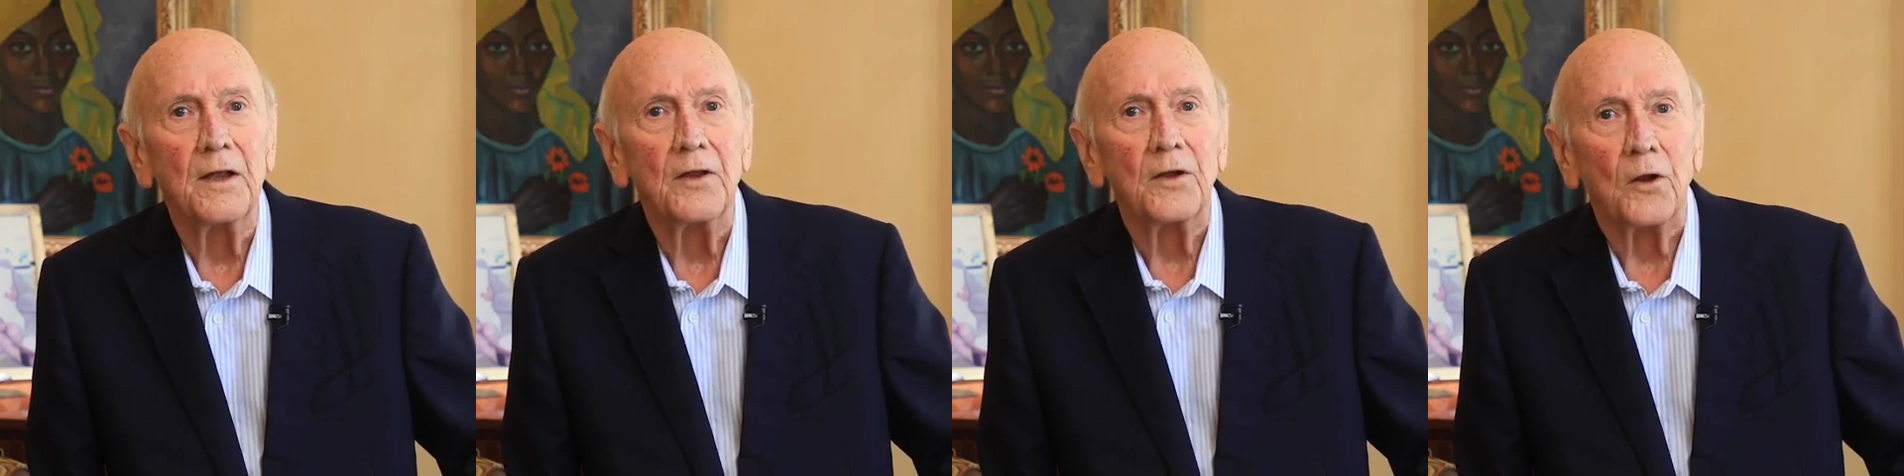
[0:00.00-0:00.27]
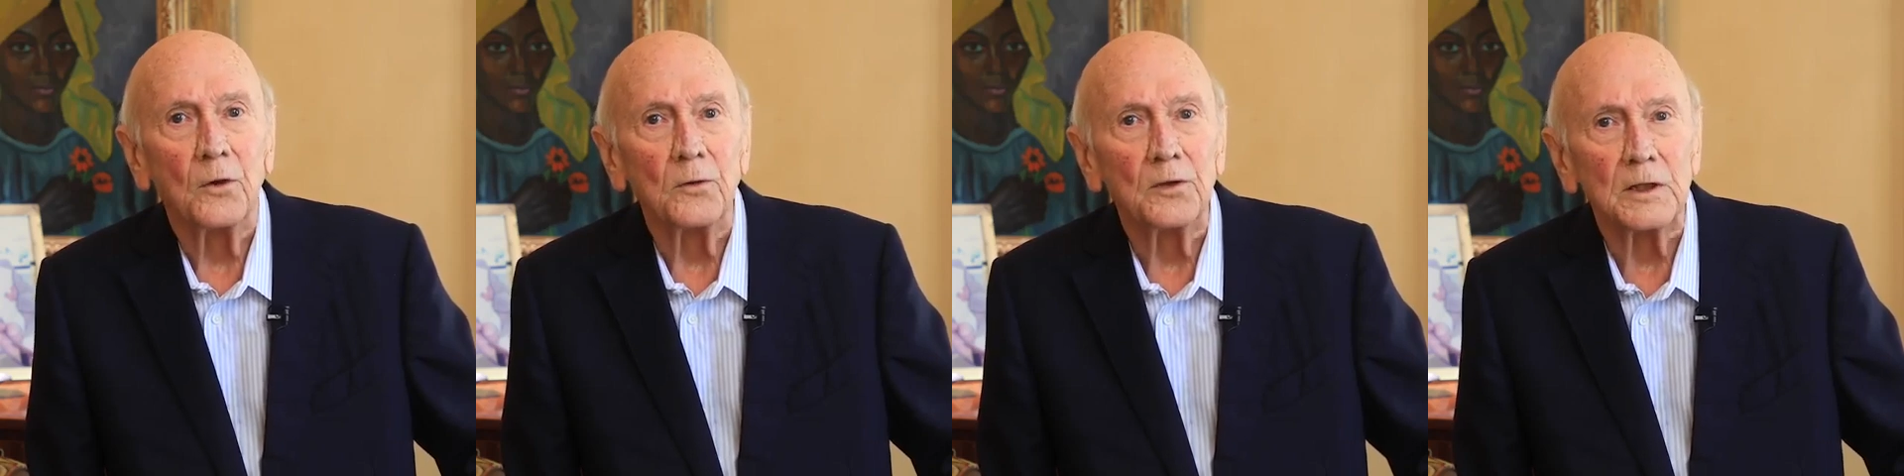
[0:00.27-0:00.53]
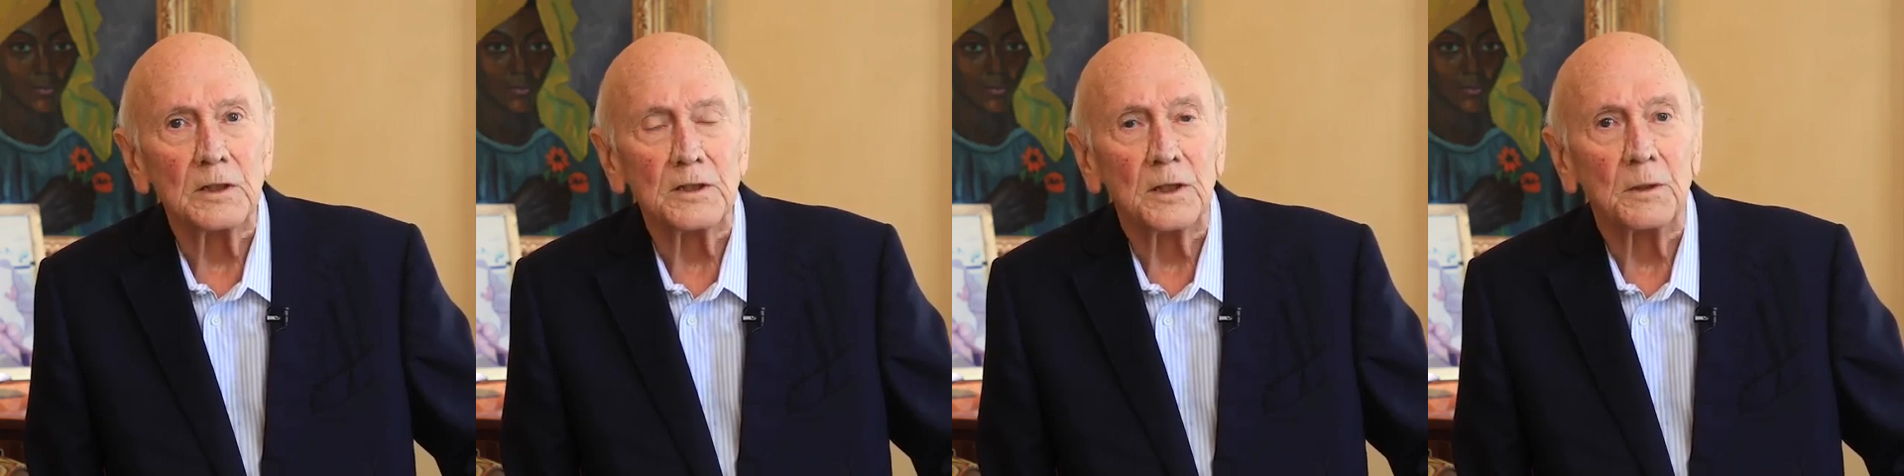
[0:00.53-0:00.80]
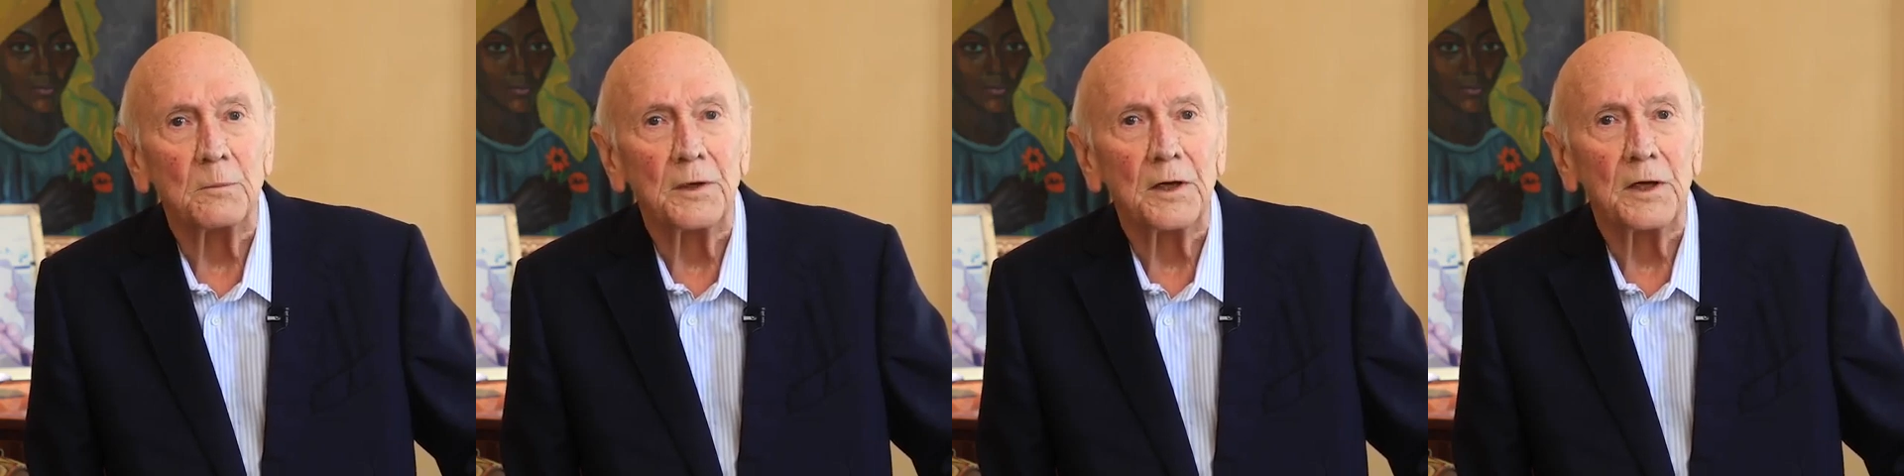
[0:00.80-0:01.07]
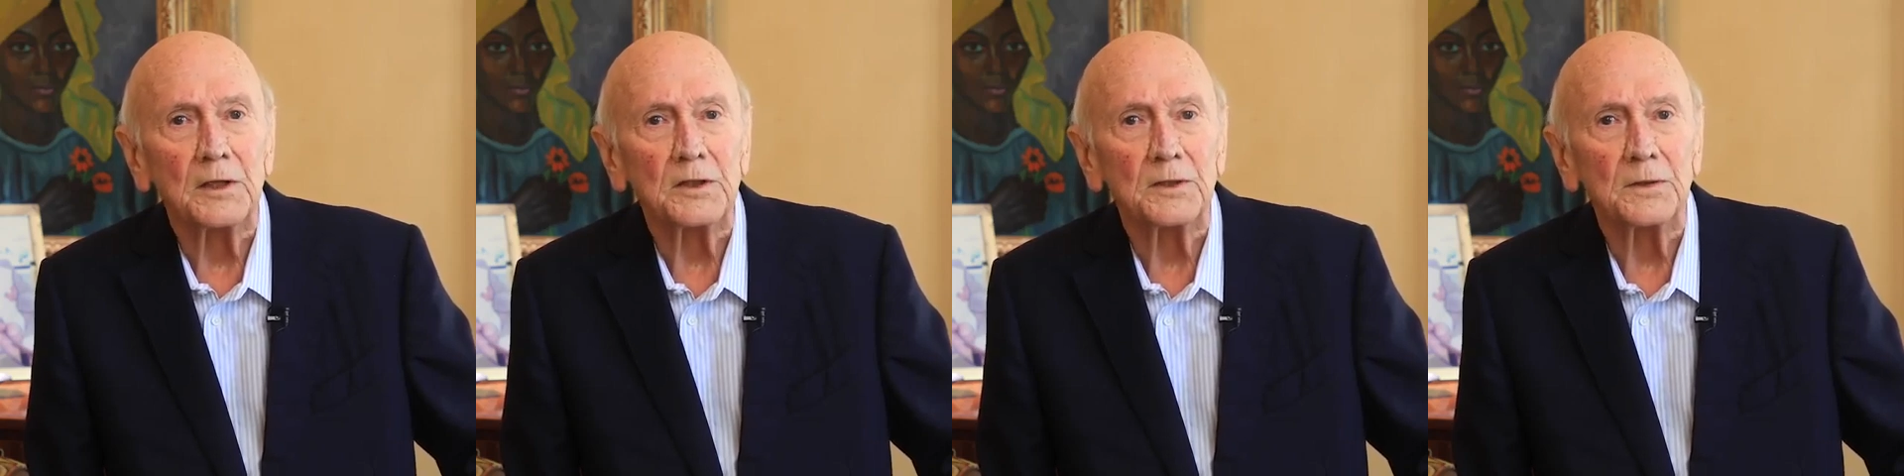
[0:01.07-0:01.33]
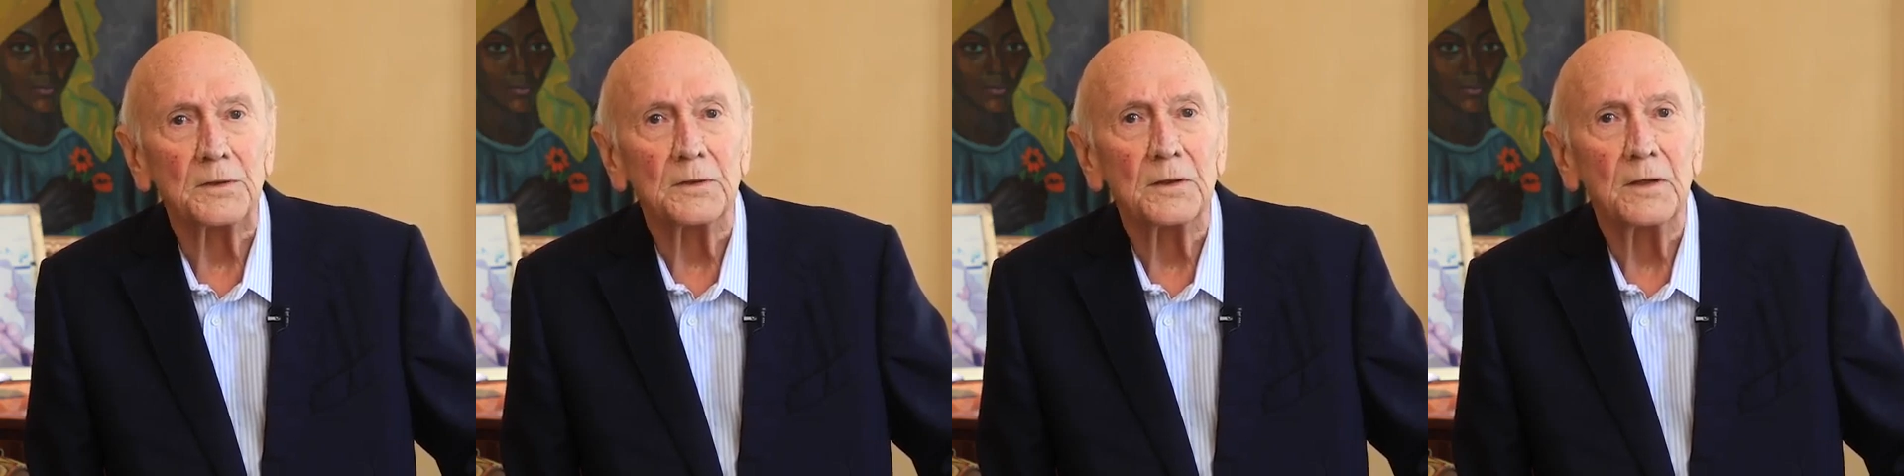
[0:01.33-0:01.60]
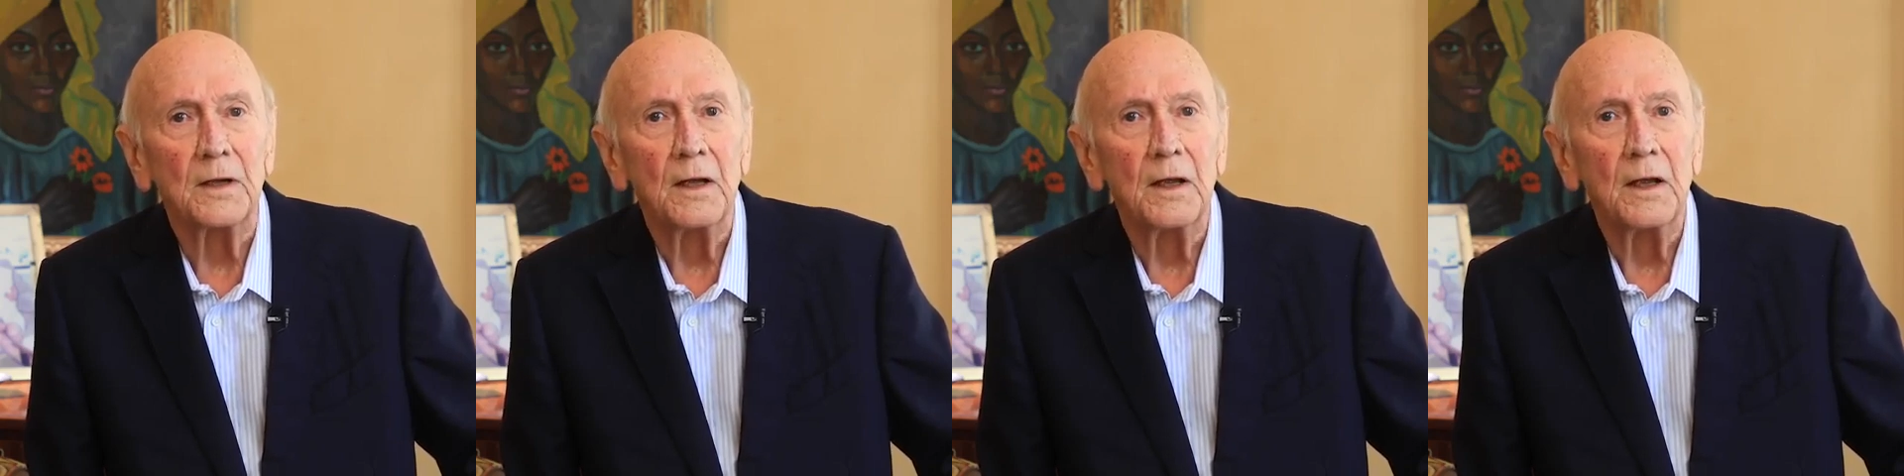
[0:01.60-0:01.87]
non-discrimination